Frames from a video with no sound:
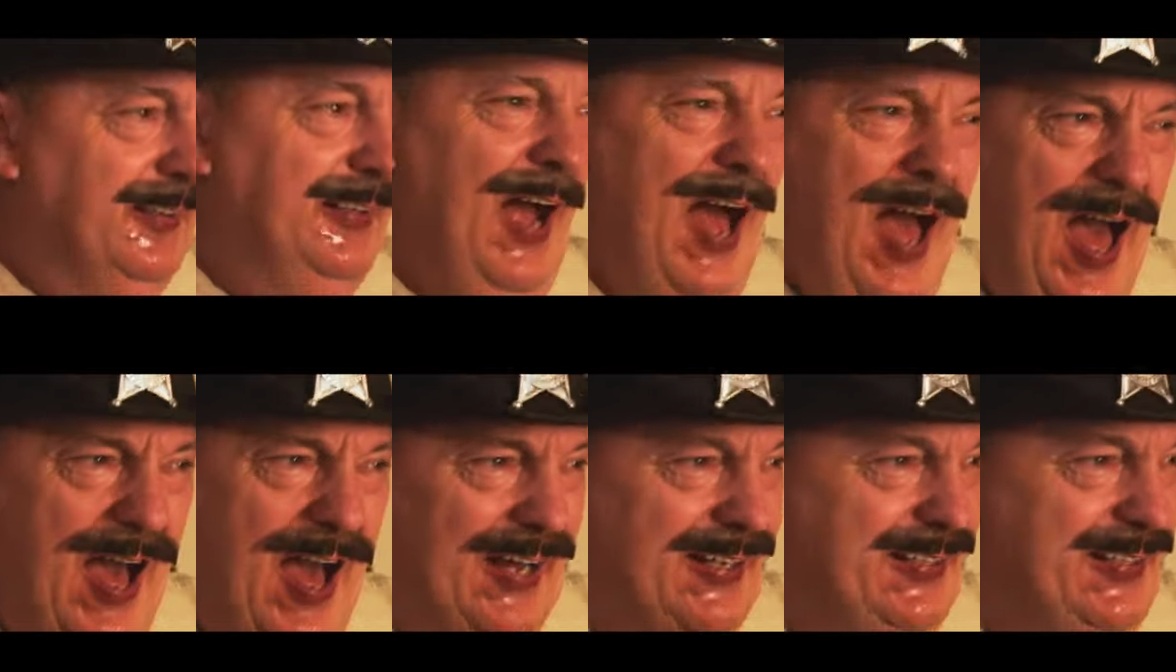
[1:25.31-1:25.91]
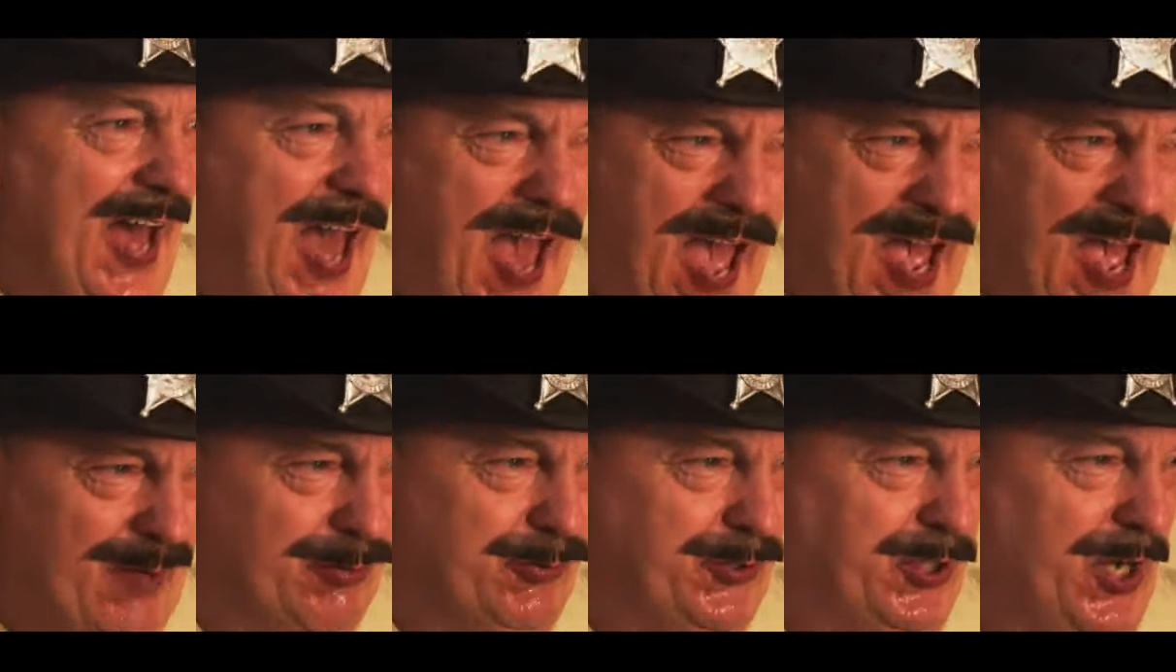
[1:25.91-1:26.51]
God
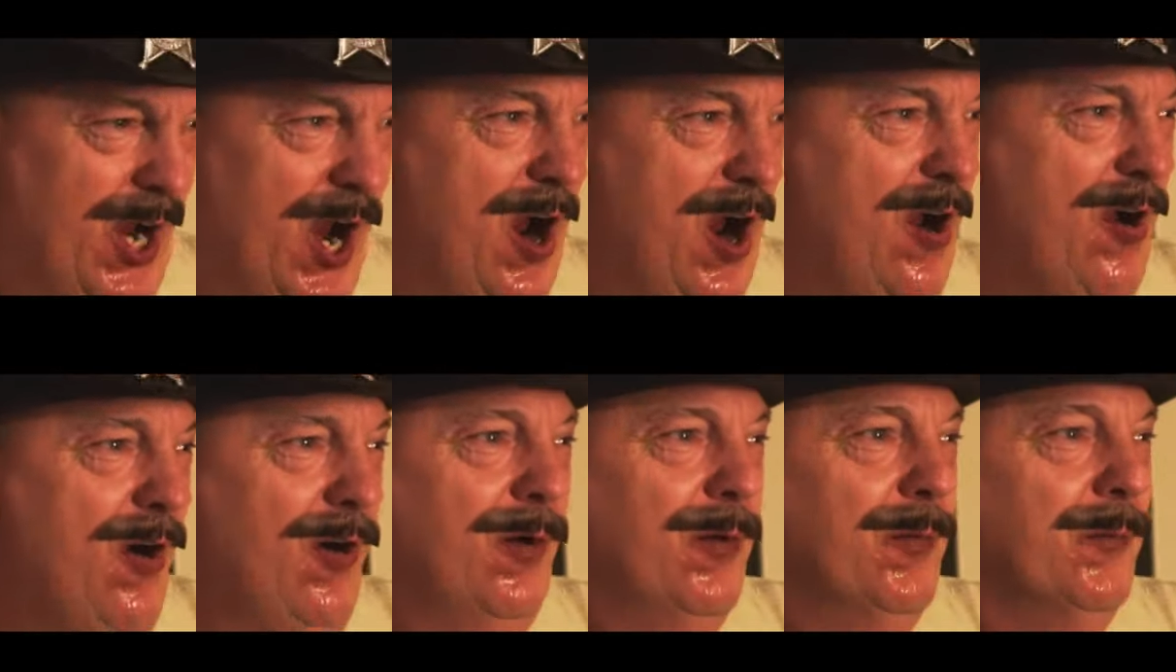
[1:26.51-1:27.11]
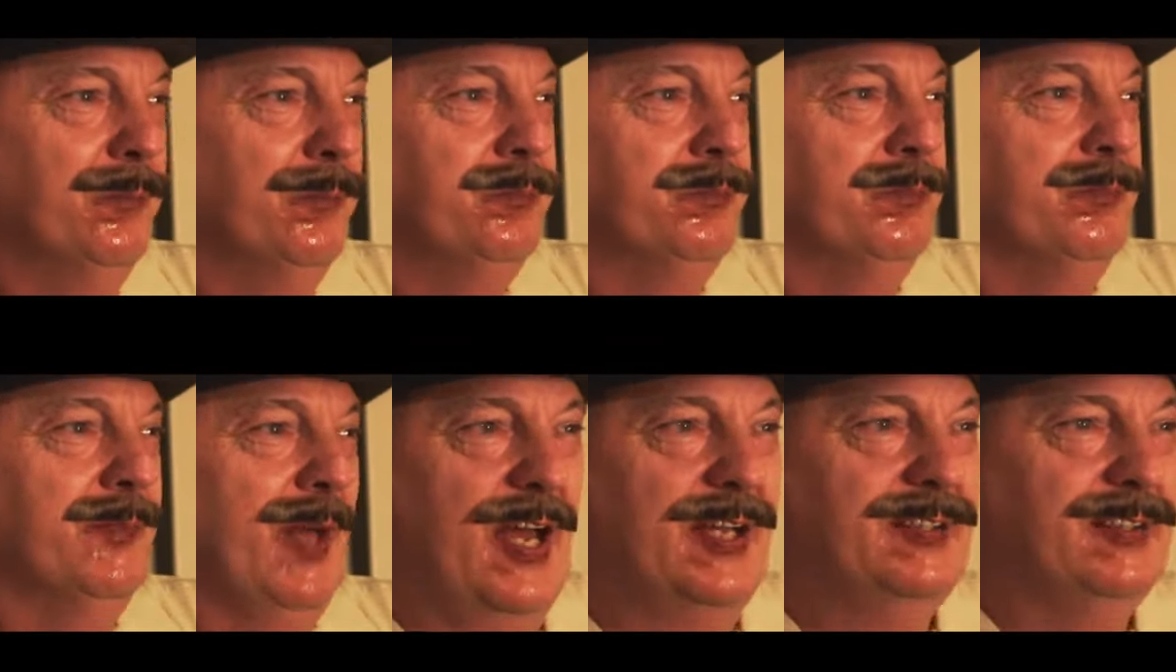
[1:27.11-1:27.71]
damn, Cheryl!
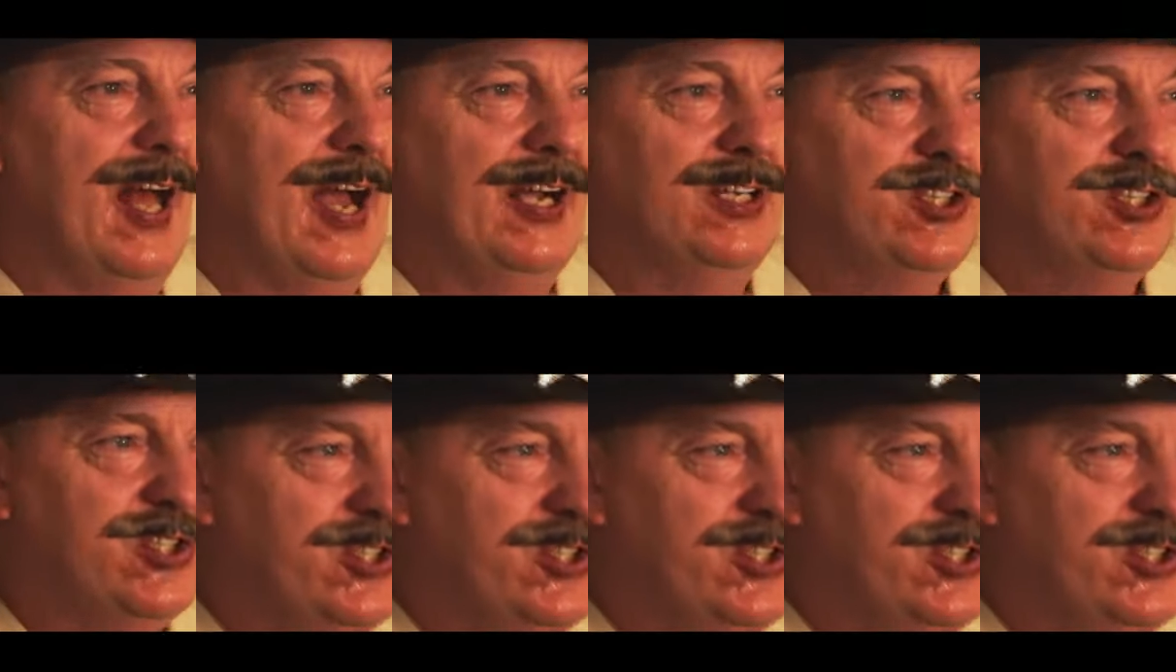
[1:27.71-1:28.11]
Tastes like